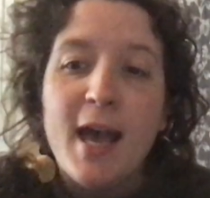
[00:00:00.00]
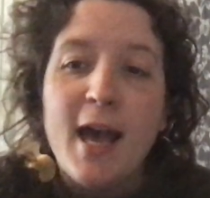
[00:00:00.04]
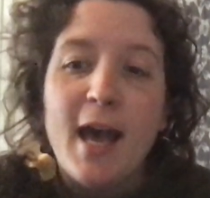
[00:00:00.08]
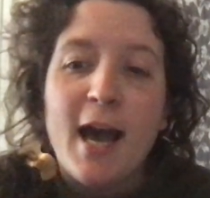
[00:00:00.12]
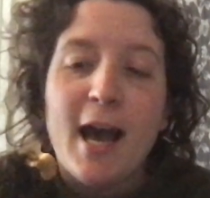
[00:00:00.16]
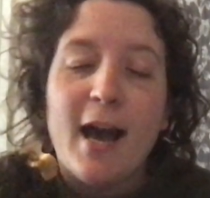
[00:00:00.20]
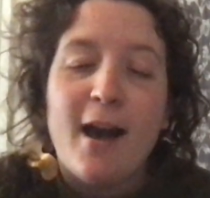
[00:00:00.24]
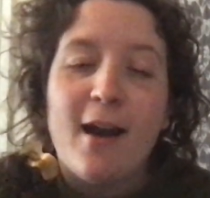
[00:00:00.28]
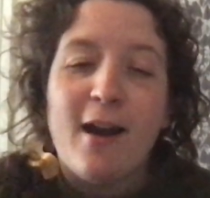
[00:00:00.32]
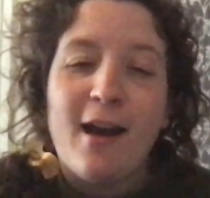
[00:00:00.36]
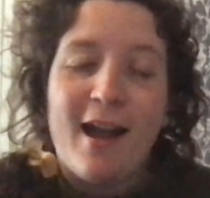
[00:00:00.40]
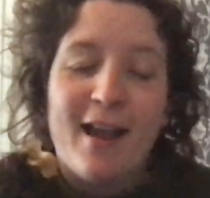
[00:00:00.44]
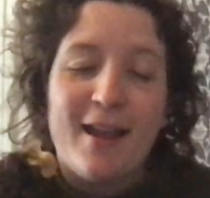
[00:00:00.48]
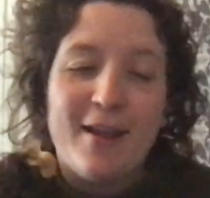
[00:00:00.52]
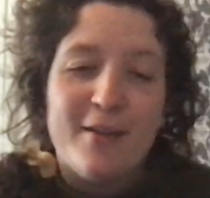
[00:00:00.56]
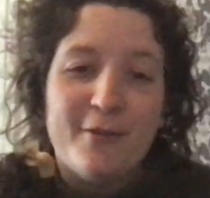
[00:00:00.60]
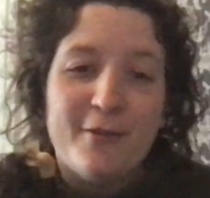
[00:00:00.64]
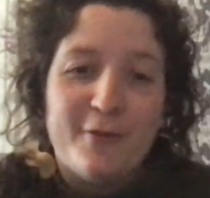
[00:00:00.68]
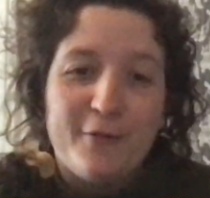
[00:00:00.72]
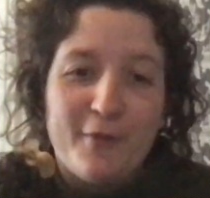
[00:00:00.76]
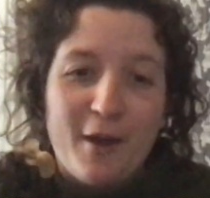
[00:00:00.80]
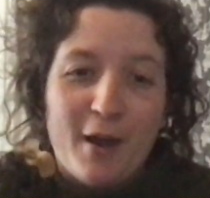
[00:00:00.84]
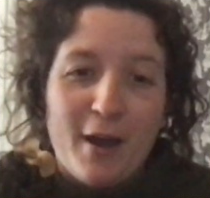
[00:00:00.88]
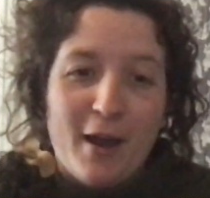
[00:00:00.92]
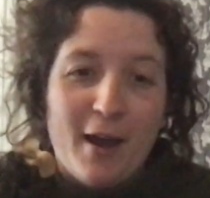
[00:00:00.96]

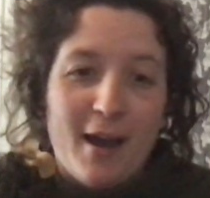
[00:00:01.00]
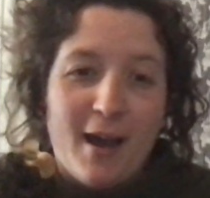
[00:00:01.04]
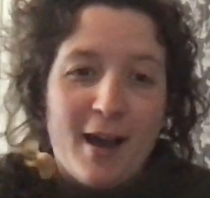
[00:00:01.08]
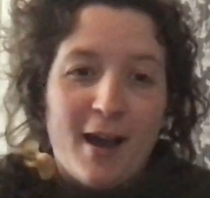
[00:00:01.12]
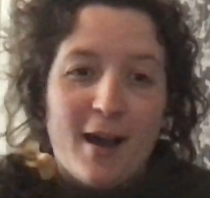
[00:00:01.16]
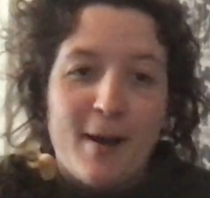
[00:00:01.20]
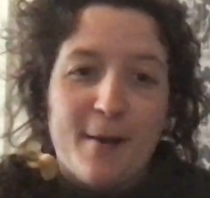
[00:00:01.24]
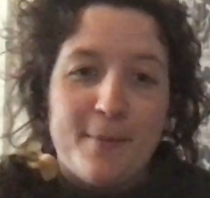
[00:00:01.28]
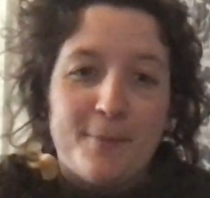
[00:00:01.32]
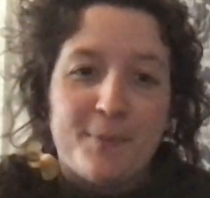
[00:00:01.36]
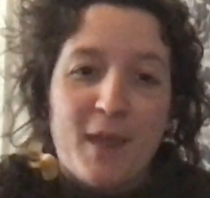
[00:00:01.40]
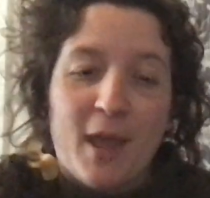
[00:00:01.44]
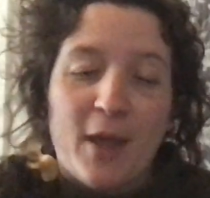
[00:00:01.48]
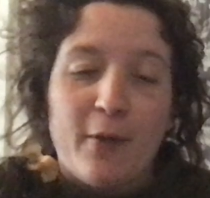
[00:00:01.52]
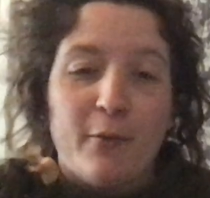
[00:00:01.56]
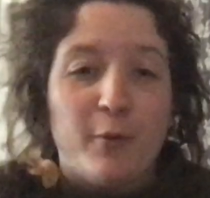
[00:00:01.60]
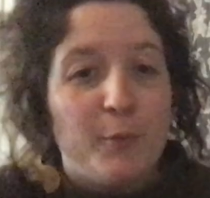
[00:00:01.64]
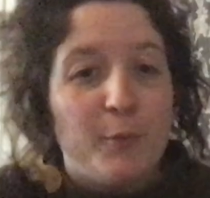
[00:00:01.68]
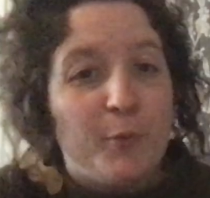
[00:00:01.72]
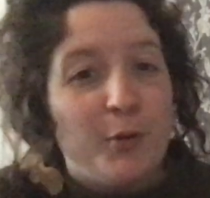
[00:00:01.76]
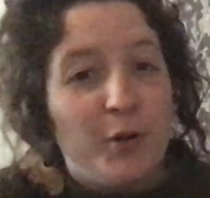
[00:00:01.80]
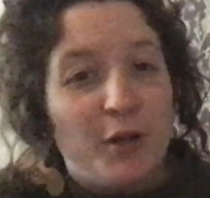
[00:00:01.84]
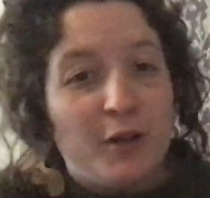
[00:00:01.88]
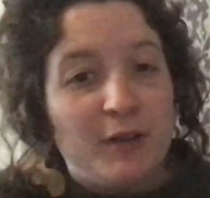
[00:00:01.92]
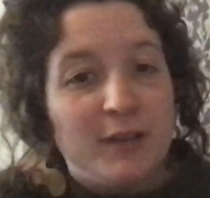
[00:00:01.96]
I will
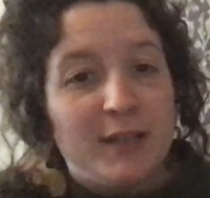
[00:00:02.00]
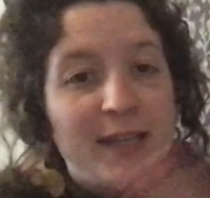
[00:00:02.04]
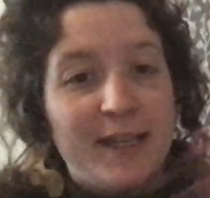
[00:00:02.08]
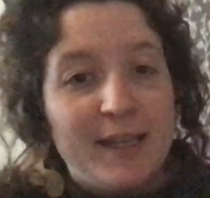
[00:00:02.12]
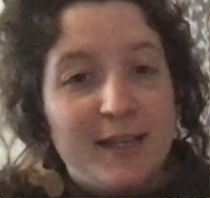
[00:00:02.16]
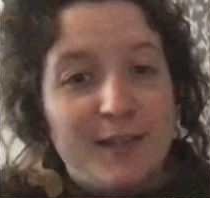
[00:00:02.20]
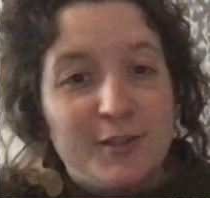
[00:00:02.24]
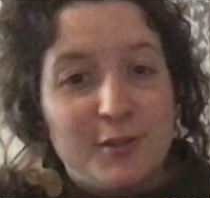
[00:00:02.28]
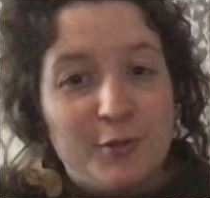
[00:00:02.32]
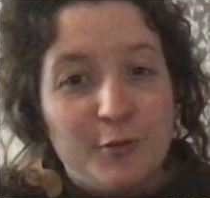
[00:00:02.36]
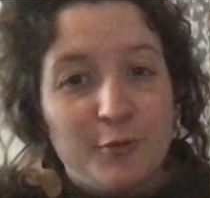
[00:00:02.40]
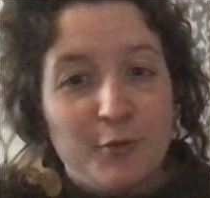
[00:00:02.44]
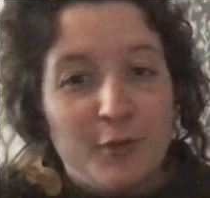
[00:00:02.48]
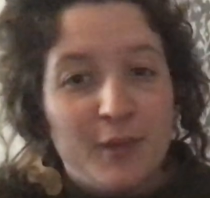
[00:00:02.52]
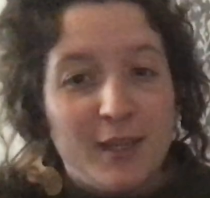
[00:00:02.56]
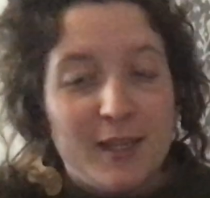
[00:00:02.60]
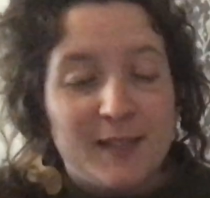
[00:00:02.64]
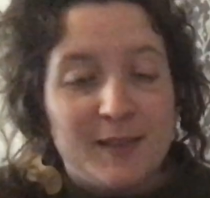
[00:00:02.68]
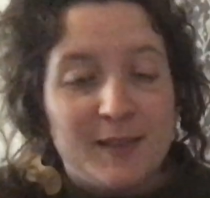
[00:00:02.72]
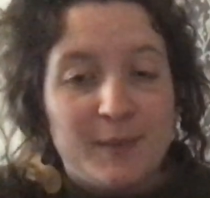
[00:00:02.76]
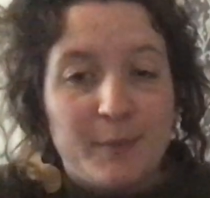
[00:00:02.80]
put a link to this